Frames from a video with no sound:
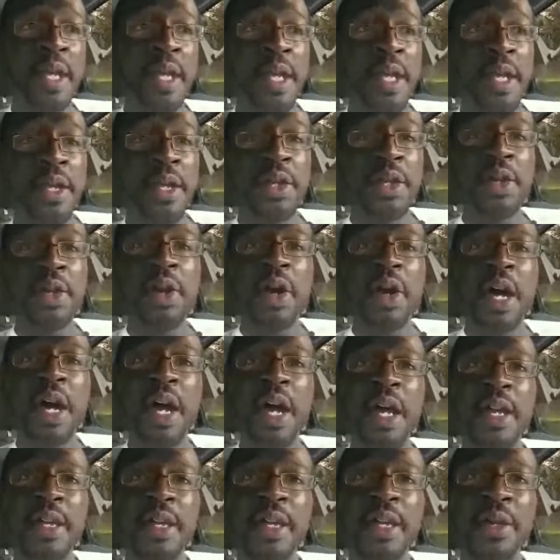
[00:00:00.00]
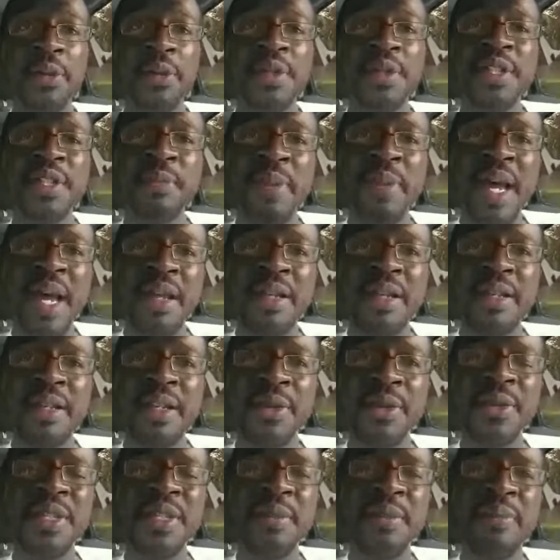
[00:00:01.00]
it was
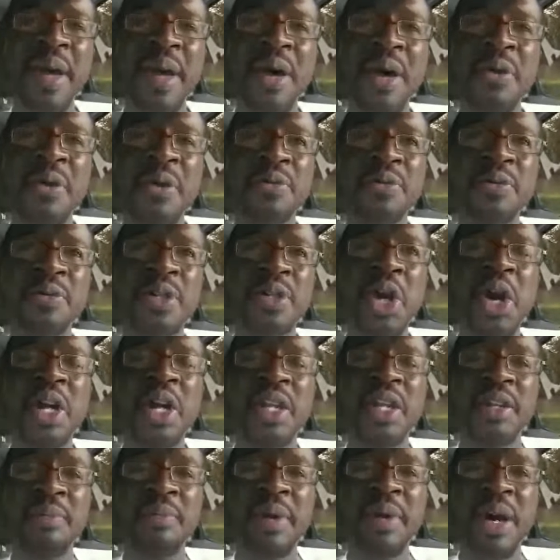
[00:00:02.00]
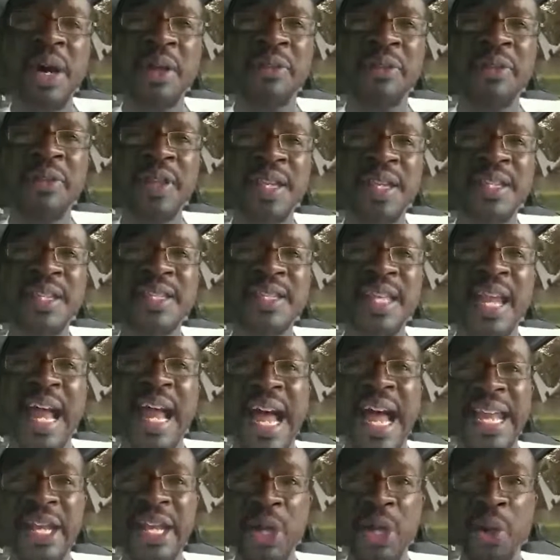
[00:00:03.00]
about talking about things that
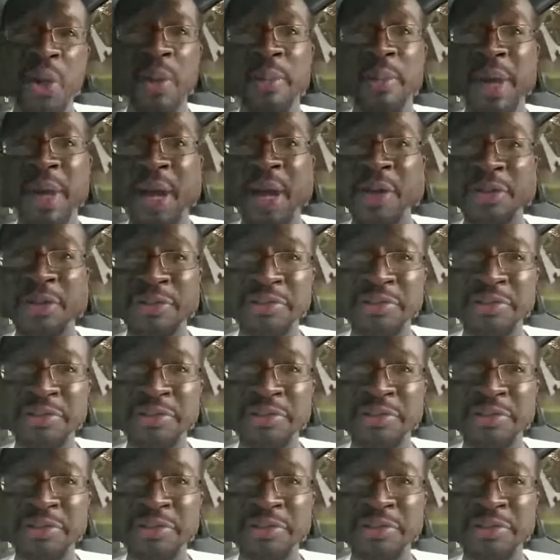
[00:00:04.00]
I know about